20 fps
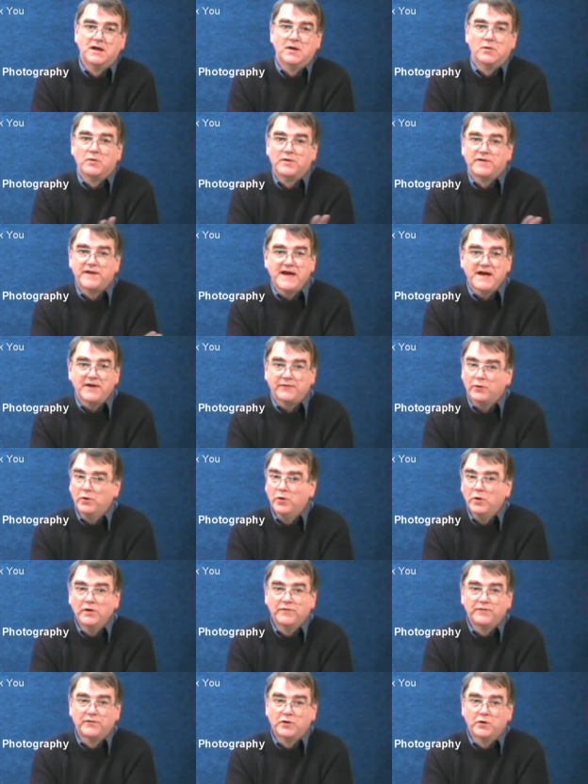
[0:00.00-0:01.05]
Without
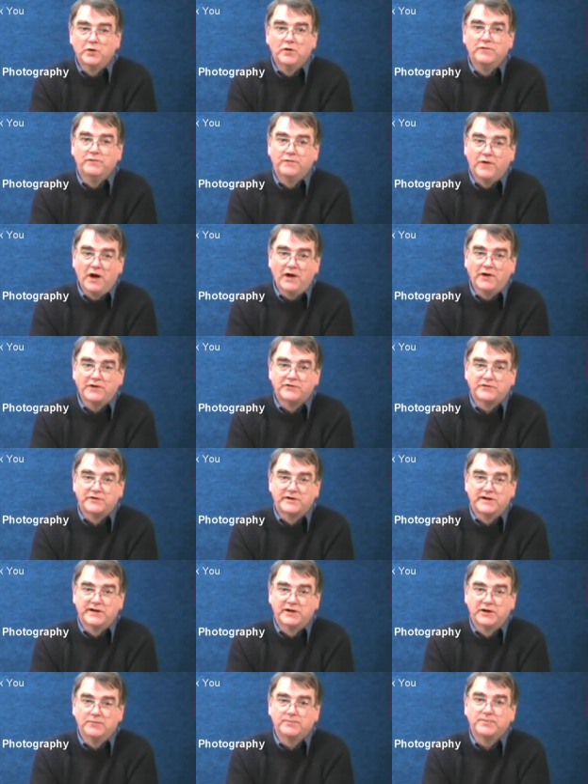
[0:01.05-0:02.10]
all of your voluntary
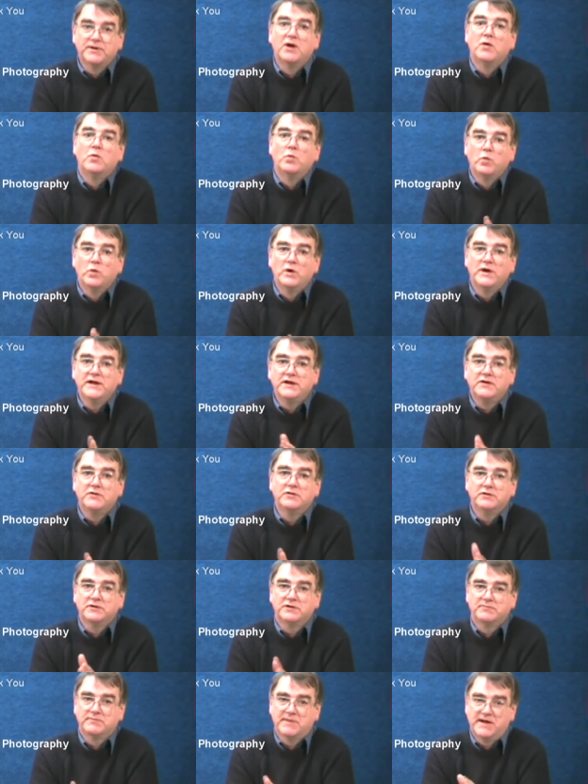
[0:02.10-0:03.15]
help, we
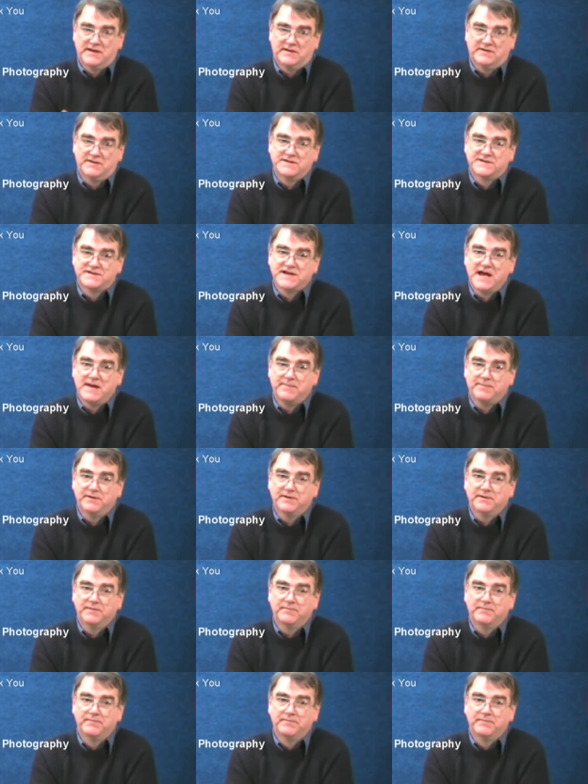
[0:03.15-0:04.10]
couldn't make this happen.